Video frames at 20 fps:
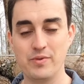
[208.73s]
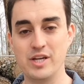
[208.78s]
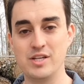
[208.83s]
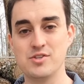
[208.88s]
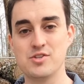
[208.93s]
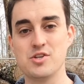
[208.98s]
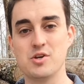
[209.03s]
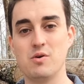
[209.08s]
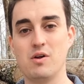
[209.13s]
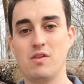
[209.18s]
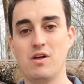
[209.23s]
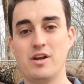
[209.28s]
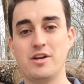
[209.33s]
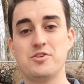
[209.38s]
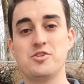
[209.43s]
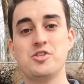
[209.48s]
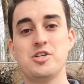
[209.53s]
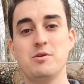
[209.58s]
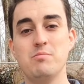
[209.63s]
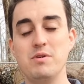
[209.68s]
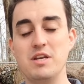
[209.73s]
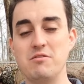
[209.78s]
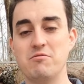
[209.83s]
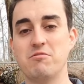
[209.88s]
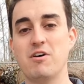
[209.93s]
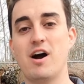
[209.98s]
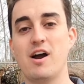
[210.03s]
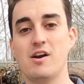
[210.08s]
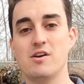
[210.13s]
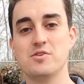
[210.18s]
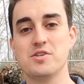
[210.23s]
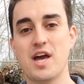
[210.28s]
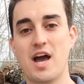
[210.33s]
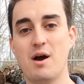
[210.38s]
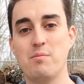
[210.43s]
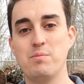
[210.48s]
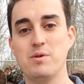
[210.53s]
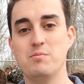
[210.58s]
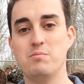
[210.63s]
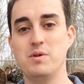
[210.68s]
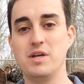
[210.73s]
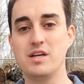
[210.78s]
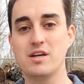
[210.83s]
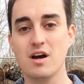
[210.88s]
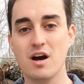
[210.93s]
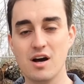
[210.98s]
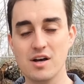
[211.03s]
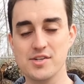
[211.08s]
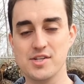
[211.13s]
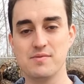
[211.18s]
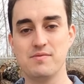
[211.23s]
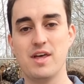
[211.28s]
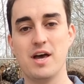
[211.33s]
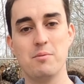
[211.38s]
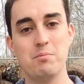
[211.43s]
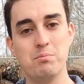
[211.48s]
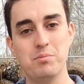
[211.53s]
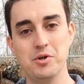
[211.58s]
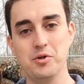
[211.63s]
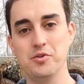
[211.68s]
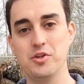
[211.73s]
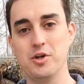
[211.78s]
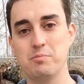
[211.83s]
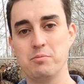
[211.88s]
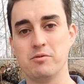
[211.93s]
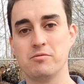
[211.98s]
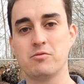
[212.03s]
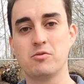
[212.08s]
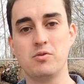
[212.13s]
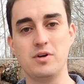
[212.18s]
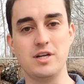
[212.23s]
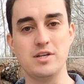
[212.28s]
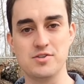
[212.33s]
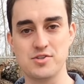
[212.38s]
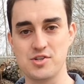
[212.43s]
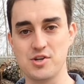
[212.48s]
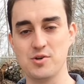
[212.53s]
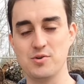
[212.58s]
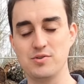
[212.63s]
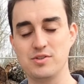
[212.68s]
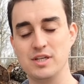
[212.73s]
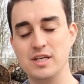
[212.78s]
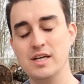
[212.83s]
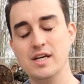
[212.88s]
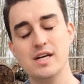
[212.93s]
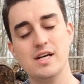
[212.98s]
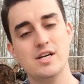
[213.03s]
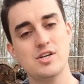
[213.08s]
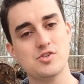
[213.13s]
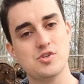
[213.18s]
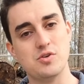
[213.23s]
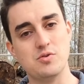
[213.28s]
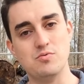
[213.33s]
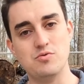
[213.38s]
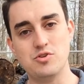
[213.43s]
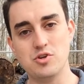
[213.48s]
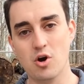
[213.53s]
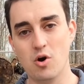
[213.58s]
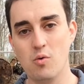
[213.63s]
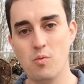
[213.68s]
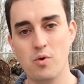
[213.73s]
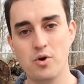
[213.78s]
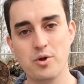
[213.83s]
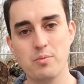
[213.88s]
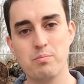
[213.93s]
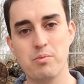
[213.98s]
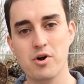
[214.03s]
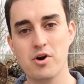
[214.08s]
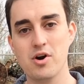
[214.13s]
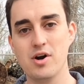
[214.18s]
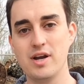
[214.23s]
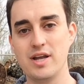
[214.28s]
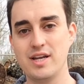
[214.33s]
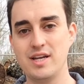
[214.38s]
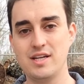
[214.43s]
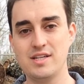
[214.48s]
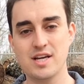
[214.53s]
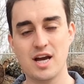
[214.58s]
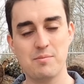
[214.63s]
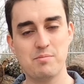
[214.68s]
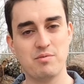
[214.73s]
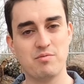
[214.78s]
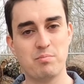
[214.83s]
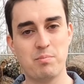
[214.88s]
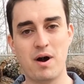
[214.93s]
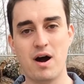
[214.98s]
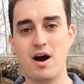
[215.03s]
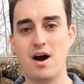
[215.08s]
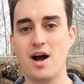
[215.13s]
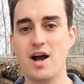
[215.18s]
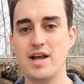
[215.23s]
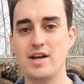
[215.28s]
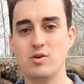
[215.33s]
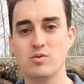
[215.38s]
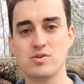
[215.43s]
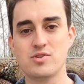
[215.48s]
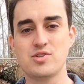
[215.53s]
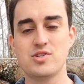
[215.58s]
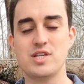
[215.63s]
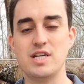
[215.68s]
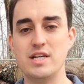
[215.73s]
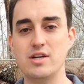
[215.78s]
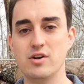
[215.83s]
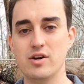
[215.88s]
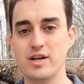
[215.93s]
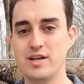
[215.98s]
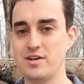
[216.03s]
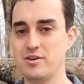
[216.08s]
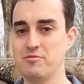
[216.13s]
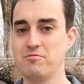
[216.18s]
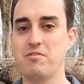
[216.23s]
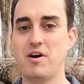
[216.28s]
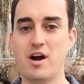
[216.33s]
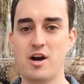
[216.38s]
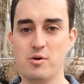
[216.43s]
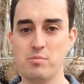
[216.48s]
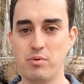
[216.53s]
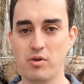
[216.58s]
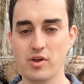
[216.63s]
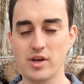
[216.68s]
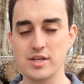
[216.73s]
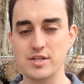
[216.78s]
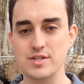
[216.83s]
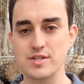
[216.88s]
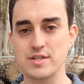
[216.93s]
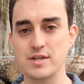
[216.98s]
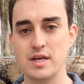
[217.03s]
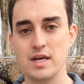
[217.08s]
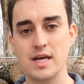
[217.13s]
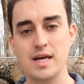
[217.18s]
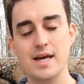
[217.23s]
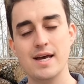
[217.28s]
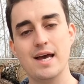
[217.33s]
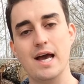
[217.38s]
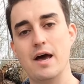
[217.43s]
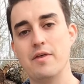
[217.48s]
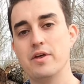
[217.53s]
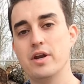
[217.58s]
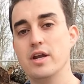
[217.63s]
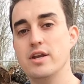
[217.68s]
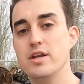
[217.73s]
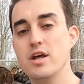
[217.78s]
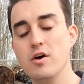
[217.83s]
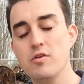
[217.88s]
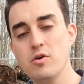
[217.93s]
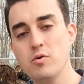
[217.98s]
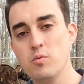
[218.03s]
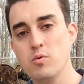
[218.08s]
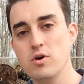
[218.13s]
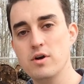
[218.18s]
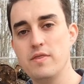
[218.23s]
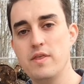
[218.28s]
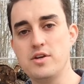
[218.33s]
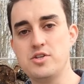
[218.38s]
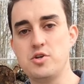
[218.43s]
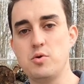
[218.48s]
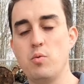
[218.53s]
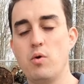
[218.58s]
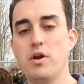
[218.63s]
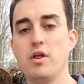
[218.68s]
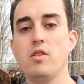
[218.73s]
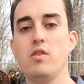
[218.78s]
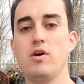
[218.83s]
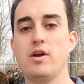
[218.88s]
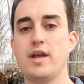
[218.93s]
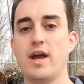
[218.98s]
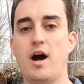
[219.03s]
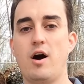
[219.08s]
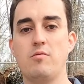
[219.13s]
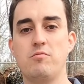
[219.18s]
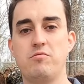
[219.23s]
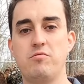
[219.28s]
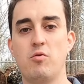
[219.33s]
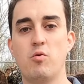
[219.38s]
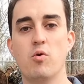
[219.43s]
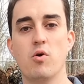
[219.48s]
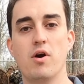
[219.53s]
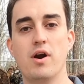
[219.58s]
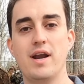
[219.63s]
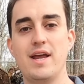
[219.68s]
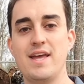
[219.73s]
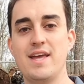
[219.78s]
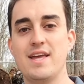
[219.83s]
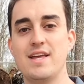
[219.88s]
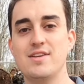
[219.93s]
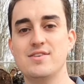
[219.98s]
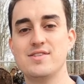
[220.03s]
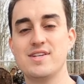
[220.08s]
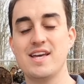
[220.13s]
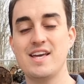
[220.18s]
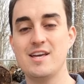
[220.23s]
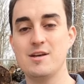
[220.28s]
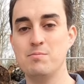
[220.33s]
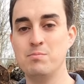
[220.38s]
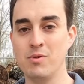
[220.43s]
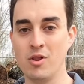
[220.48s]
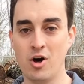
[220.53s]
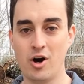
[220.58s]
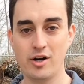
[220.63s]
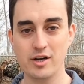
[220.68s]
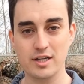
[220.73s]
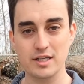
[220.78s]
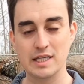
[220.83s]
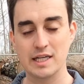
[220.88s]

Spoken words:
And so a lot of chimney fires happen because of that buildup of creosote. So you don't want to burn any type of pine or cedar in your fireplace. And then another wood that you want to look out for is hemlock.